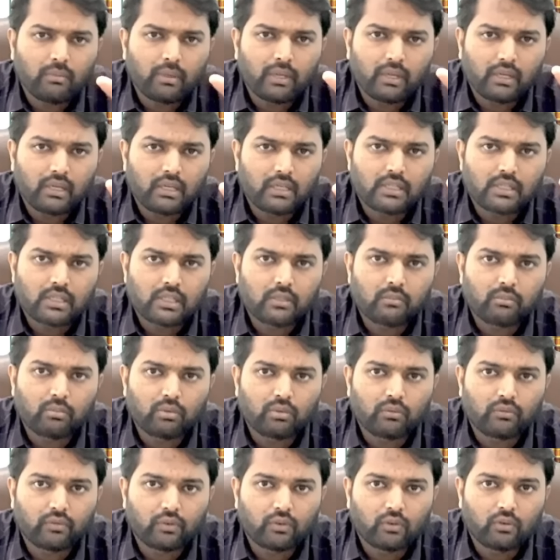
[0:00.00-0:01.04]
beta share
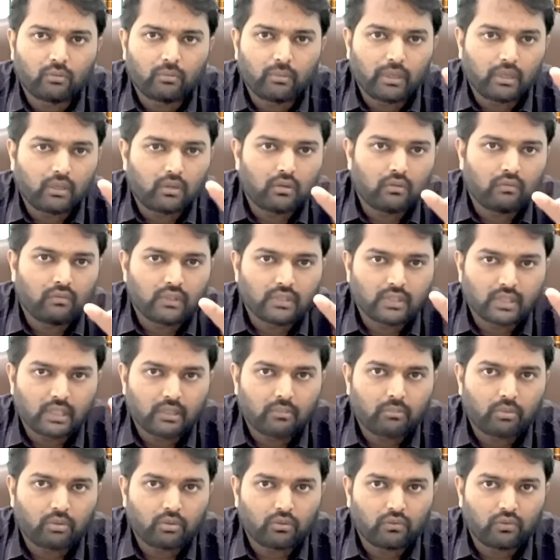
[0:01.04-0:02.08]
portfolio? Beta of a share
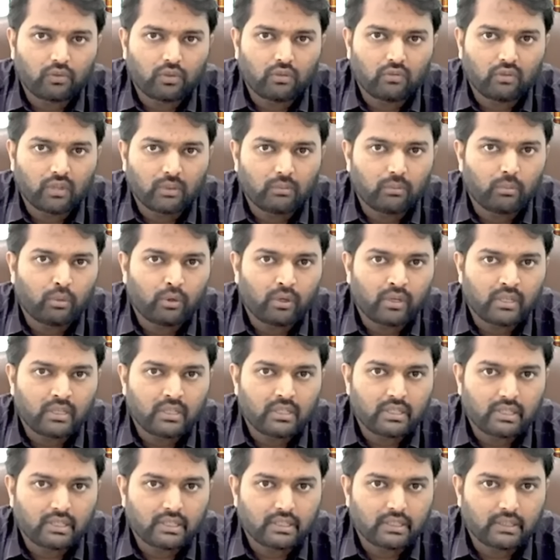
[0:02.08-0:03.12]
portfolio
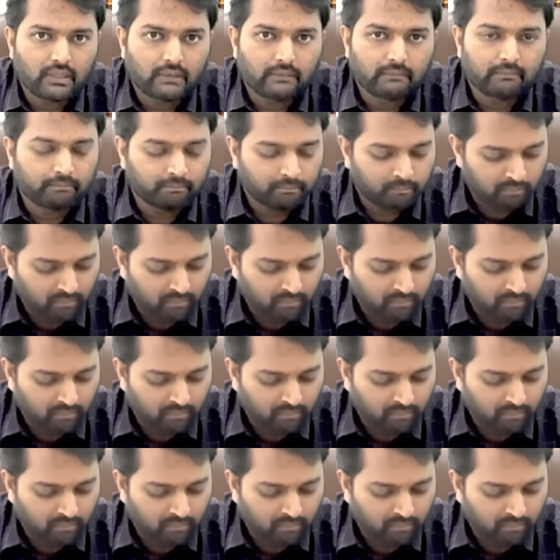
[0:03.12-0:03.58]
1.6.